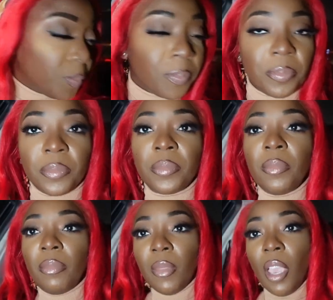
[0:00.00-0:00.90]
Yeah, I'm
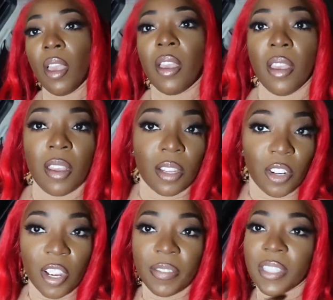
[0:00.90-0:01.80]
sorry.
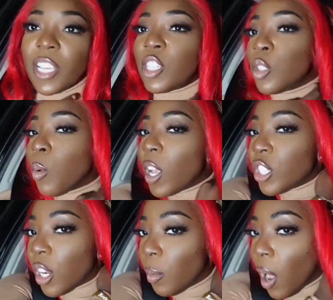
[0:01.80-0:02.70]
Girl even said she was
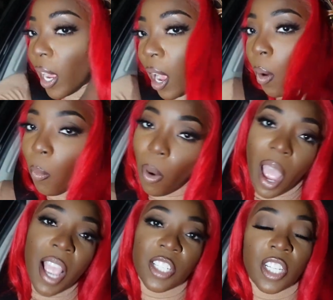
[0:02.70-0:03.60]
watching her walk out. Why
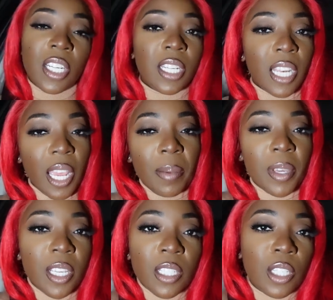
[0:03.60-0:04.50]
she done
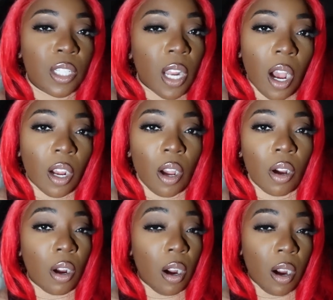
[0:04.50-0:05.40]
damaged the
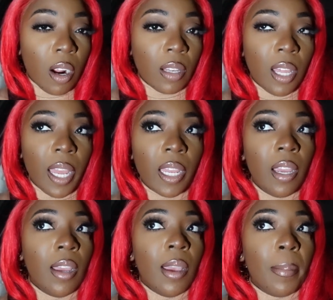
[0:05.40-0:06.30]
doggone car? Like,
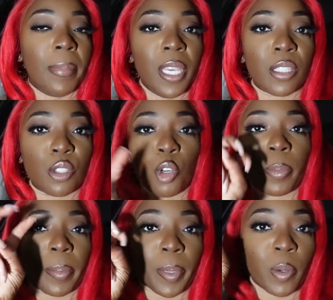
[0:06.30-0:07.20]
Miss
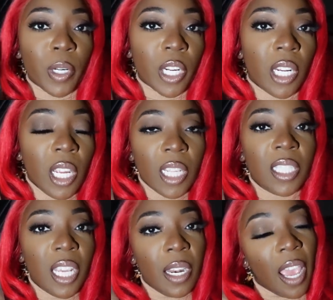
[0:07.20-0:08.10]
Super Booter
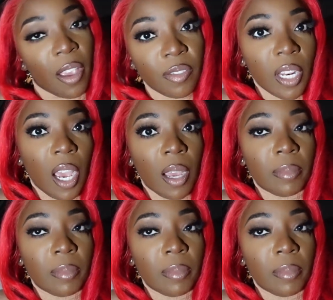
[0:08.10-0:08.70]
done effed up